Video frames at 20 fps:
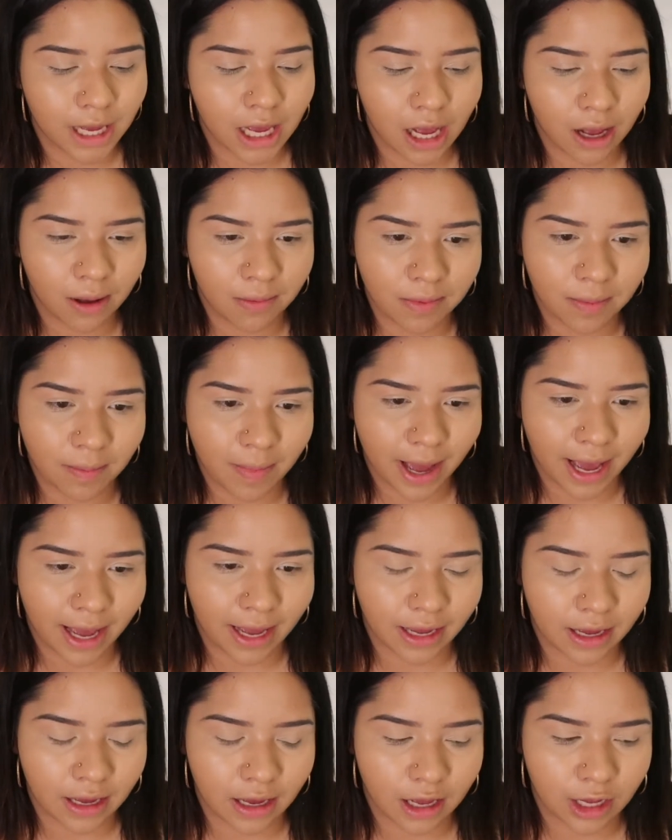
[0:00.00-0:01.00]
I'll be
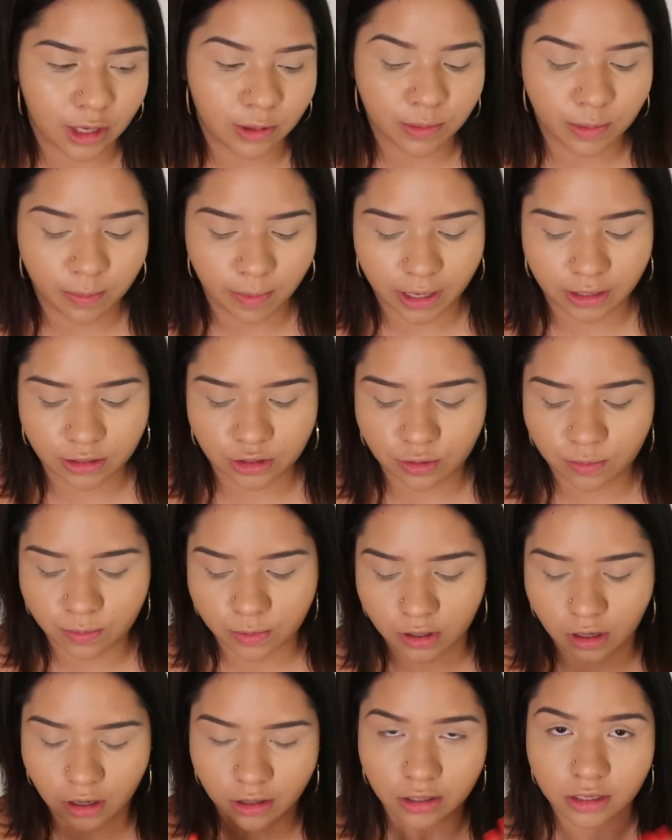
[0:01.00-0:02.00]
back to
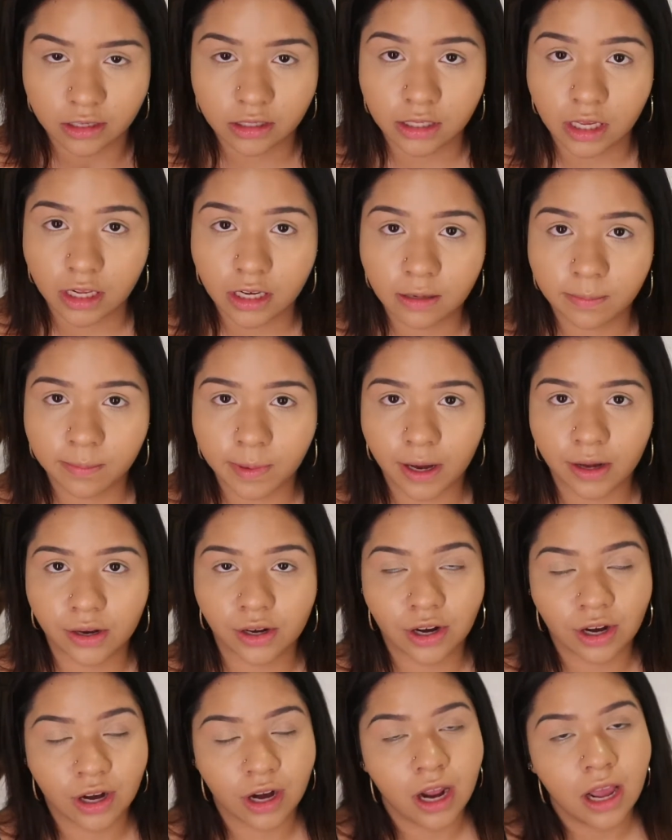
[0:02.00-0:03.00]
put on the setting
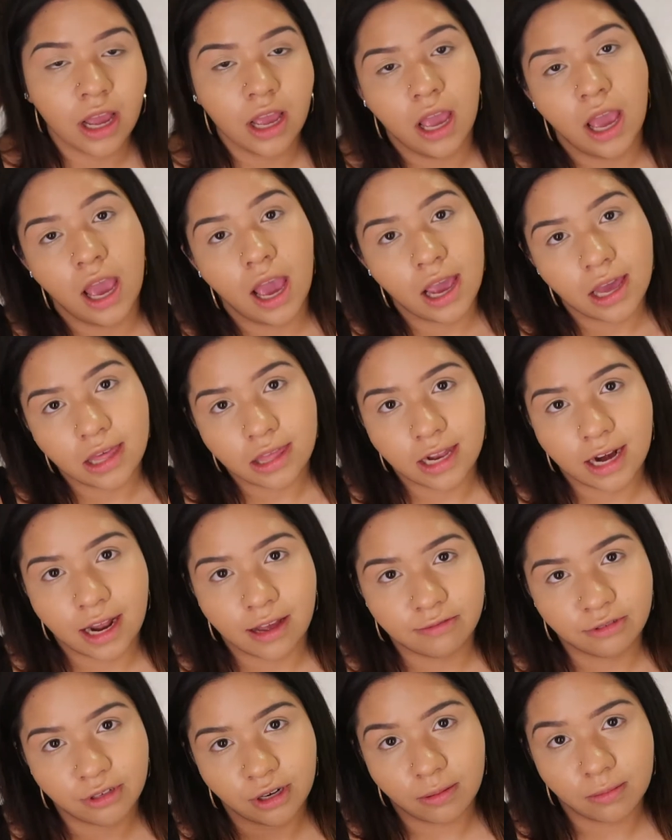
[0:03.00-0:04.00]
powder, and then
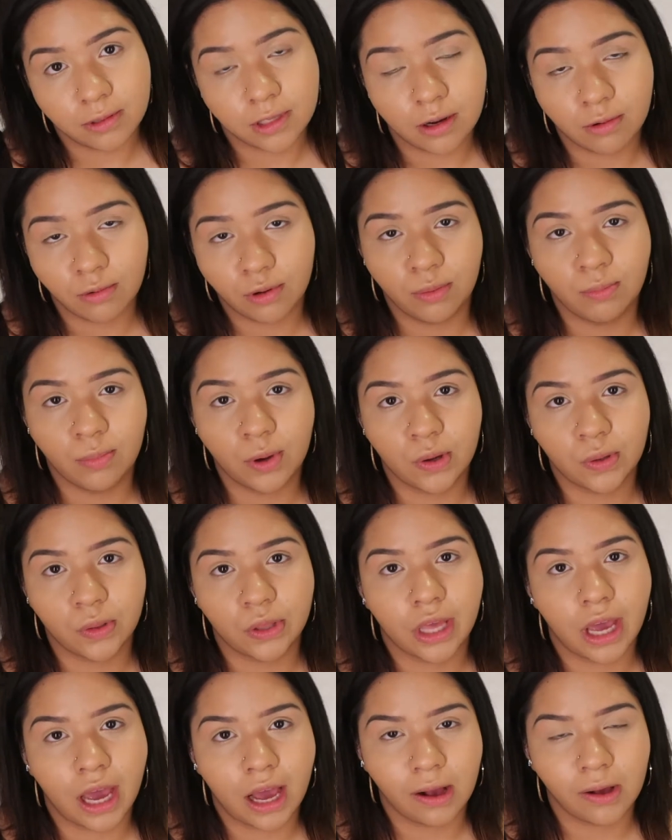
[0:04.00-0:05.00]
after I'm done with both,
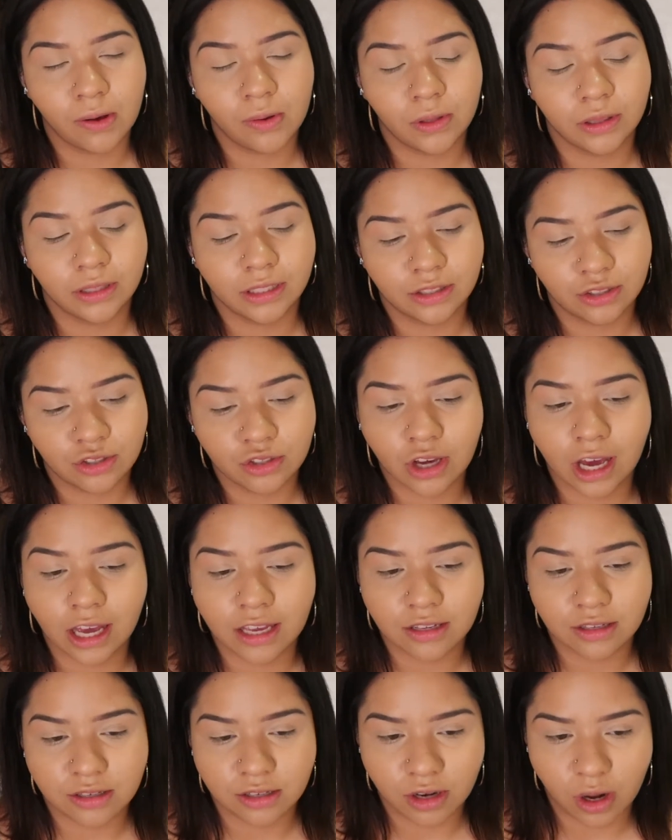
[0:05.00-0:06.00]
I'll let you
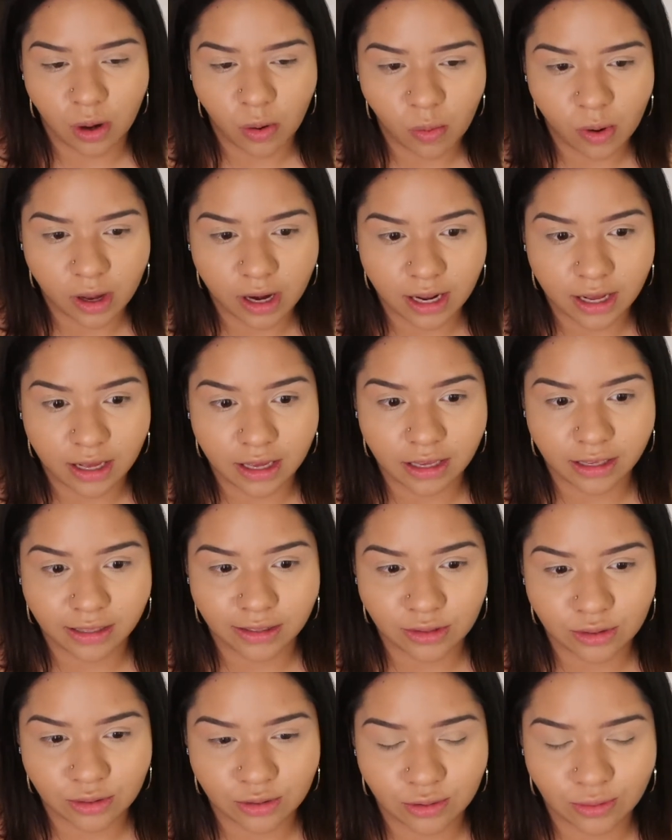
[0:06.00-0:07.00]
guys know what I
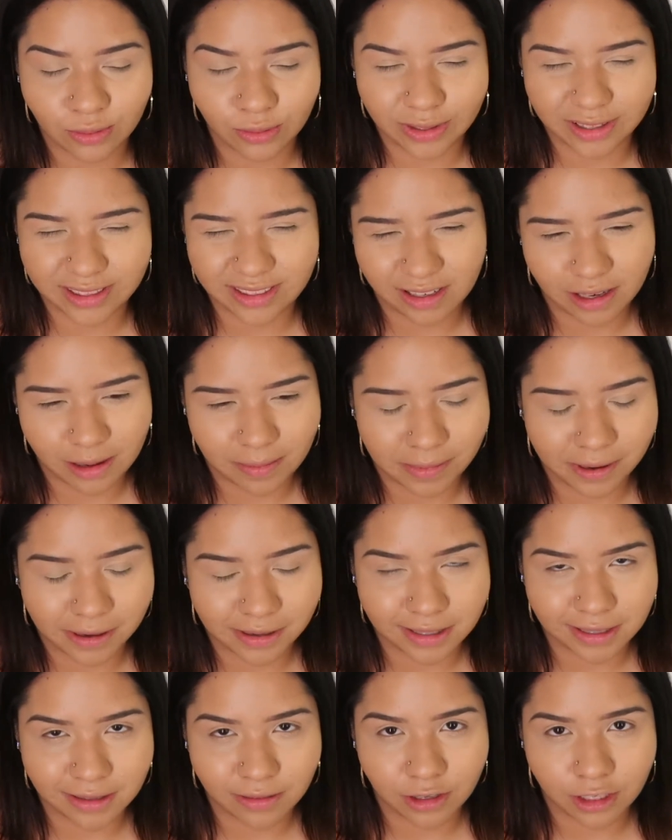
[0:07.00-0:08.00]
truly think
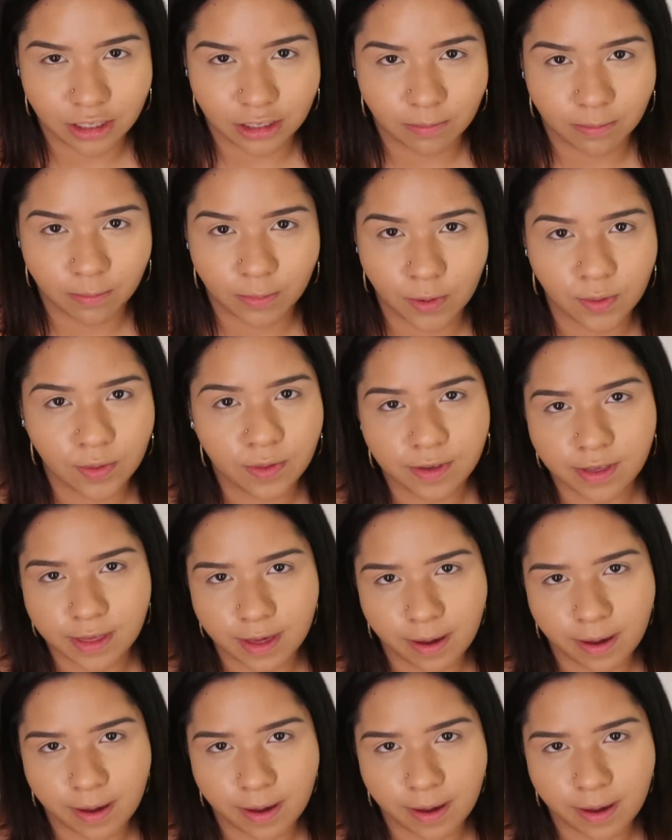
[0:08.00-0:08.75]
about it, both of